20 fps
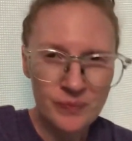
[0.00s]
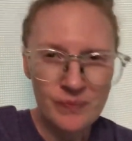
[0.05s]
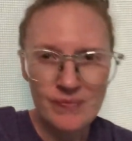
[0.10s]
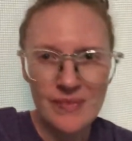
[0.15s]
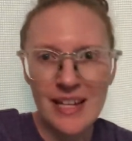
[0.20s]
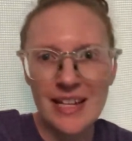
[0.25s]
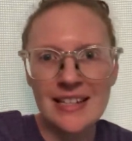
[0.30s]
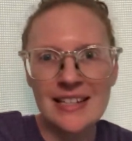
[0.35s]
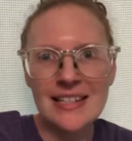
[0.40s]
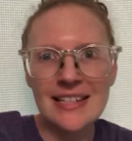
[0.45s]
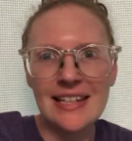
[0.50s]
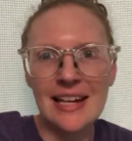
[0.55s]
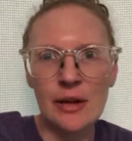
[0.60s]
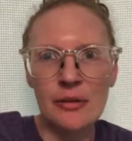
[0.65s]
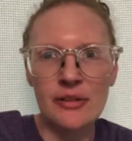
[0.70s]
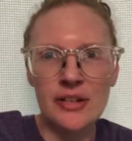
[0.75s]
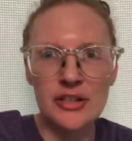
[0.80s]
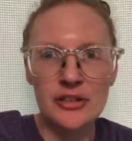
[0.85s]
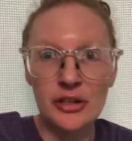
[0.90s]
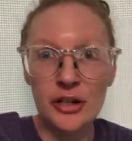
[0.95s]
and see how
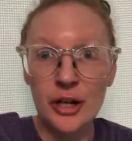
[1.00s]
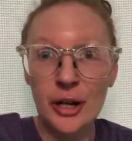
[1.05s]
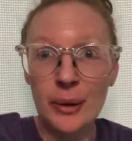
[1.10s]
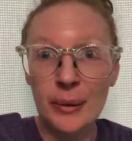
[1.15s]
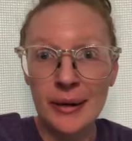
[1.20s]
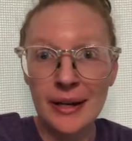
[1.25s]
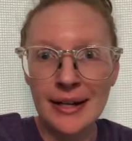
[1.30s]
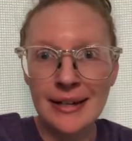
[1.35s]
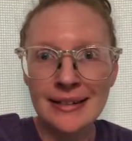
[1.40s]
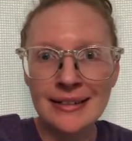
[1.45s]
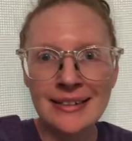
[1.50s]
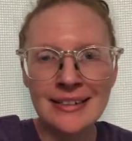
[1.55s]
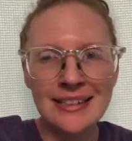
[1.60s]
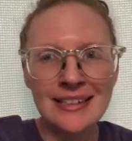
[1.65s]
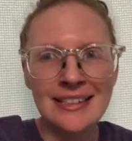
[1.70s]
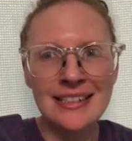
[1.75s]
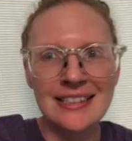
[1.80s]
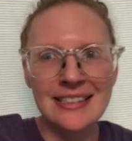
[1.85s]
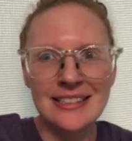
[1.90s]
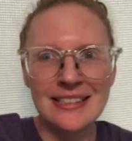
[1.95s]
things are going.
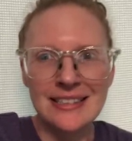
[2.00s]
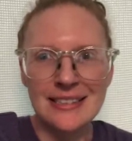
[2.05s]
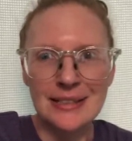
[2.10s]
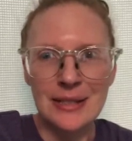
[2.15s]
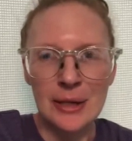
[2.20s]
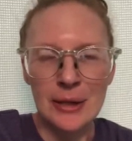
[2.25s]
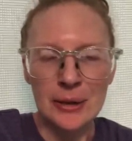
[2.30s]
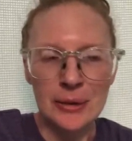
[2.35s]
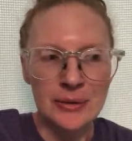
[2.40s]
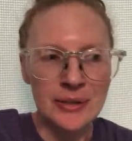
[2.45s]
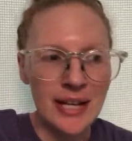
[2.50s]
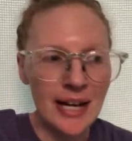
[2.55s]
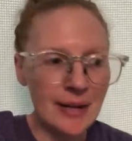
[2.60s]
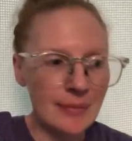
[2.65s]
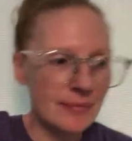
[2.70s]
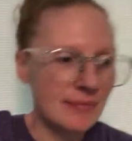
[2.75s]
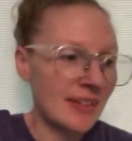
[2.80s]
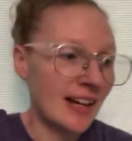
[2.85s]
So yeah,